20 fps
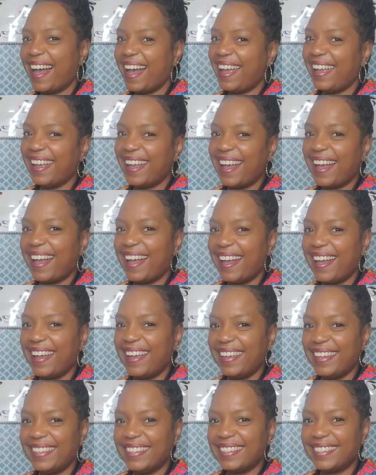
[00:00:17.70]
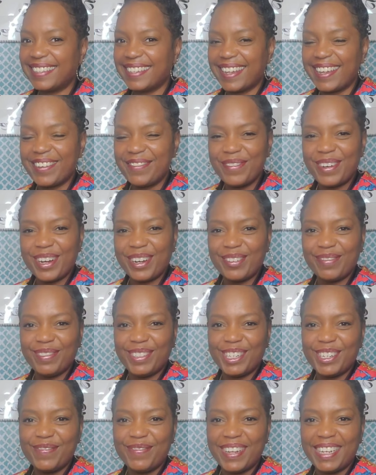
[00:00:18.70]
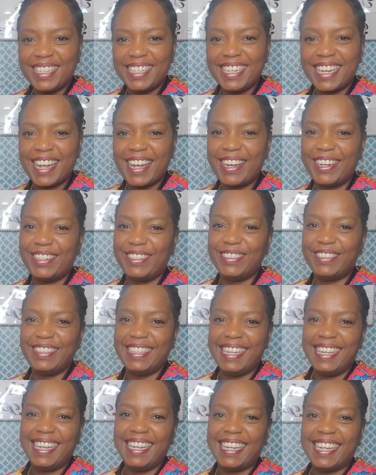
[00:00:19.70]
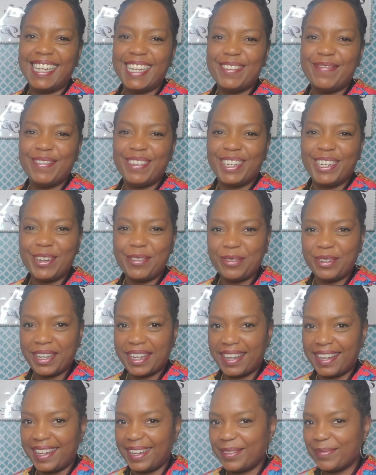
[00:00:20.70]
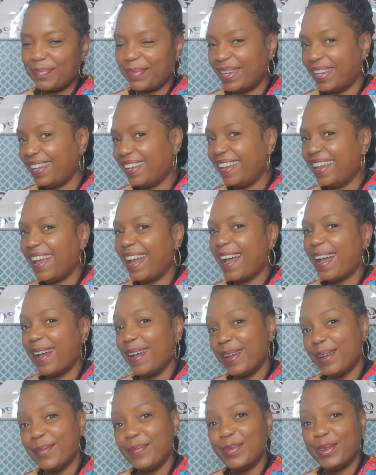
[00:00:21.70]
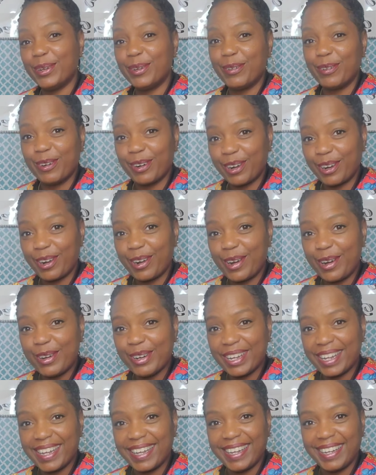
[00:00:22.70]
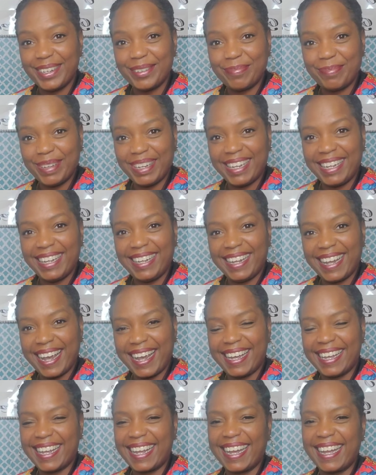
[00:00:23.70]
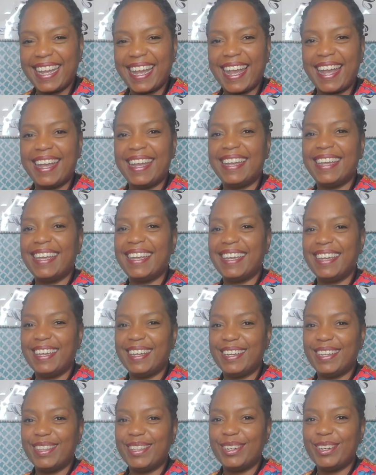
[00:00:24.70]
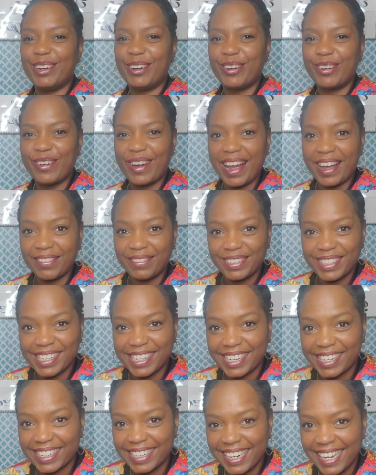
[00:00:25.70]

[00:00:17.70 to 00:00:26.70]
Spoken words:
guys, and welcome to my channel, Keeping Up with Kia P. I am your girl, Kia P, aka Kia the Crafter.